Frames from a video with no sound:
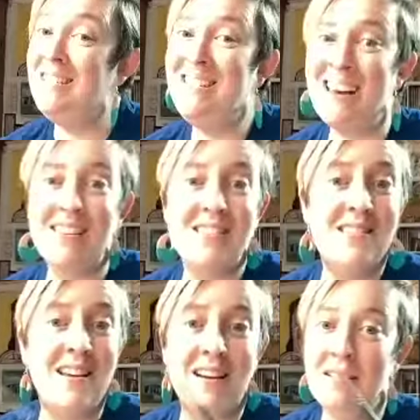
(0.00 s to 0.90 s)
dense
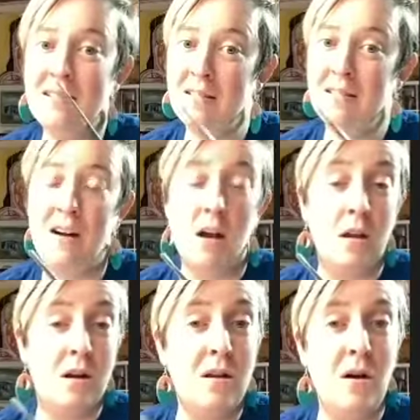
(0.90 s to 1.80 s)
like
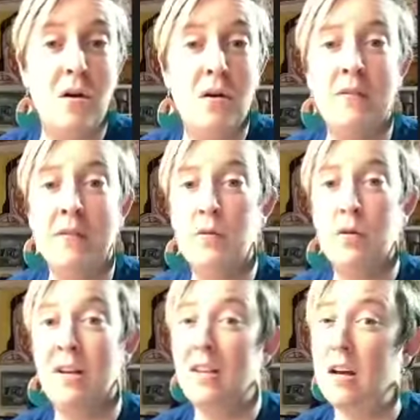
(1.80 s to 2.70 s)
color load, if I'm
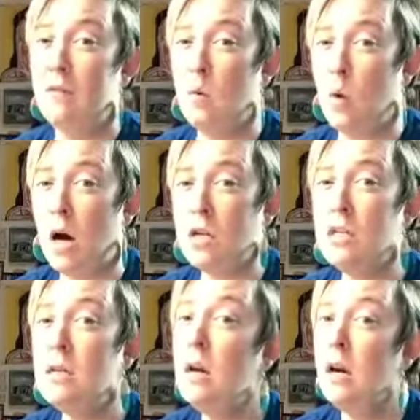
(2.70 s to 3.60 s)
doing a lot of gouache,
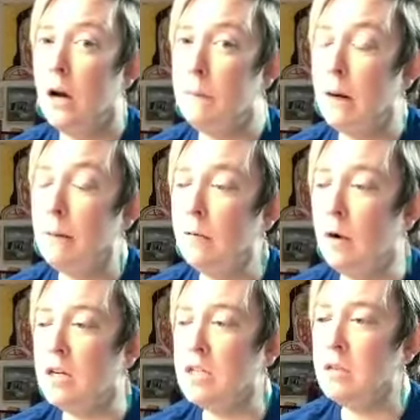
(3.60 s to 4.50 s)
I probably
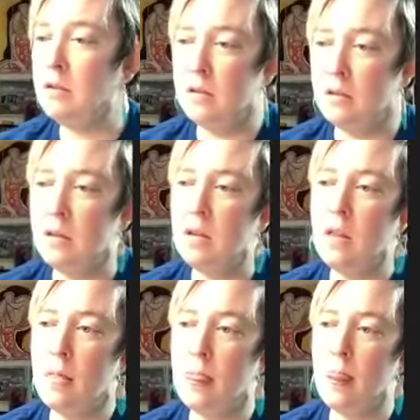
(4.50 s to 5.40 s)
wash
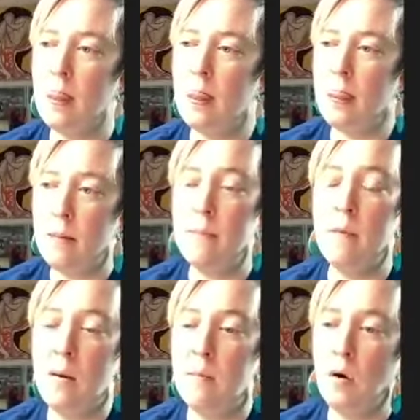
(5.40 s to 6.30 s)
them
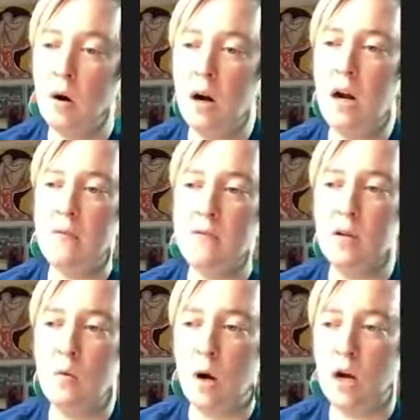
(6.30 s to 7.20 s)
more after
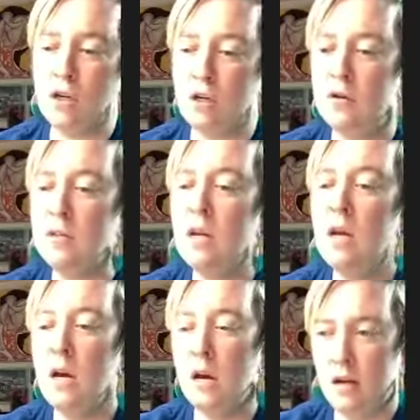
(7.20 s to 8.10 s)
gouache use.
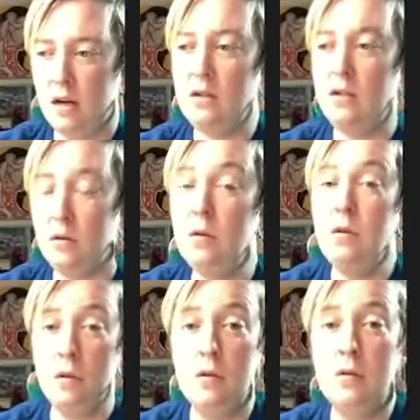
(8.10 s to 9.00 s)
And I do
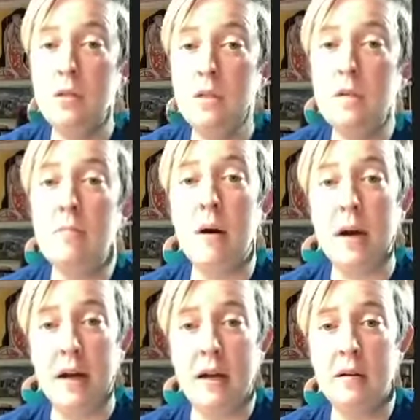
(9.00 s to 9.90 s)
use
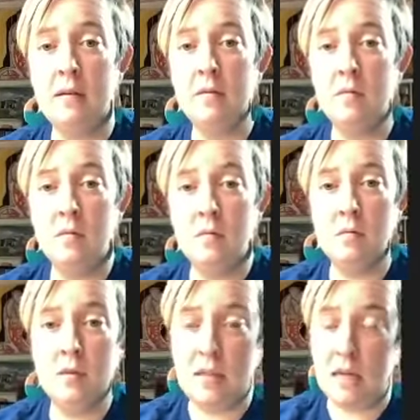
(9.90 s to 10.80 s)
my
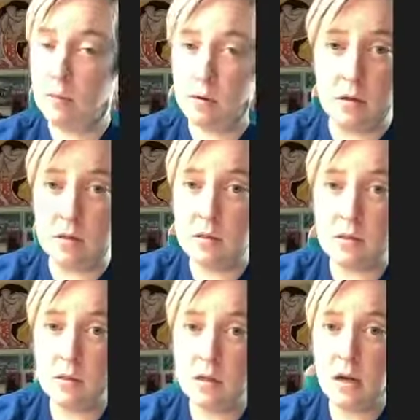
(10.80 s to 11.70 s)
sables
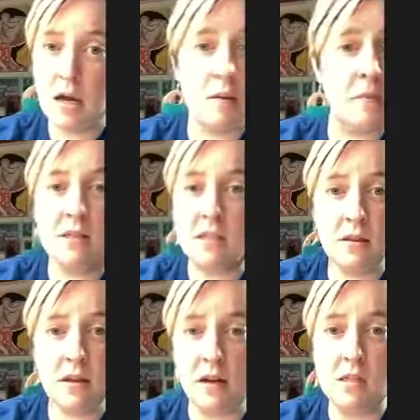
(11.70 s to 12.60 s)
and my
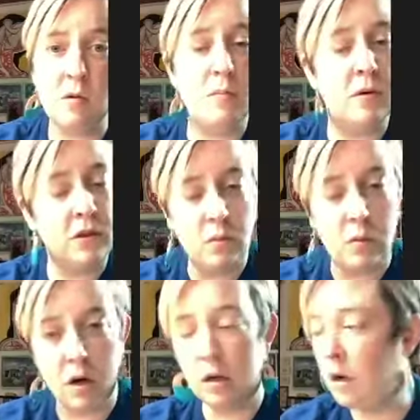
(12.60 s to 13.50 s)
synthetics with both the
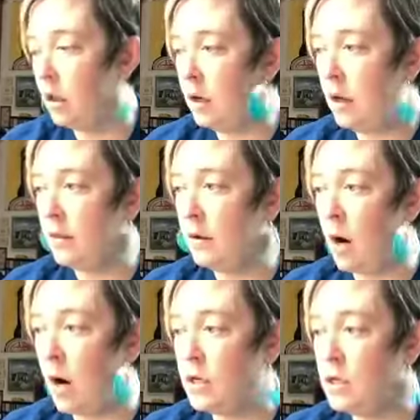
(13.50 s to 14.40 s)
watercolor and the
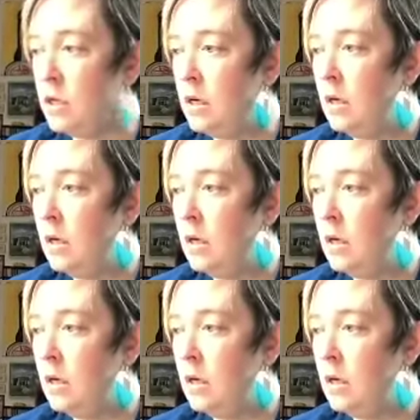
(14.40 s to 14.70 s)
gouache.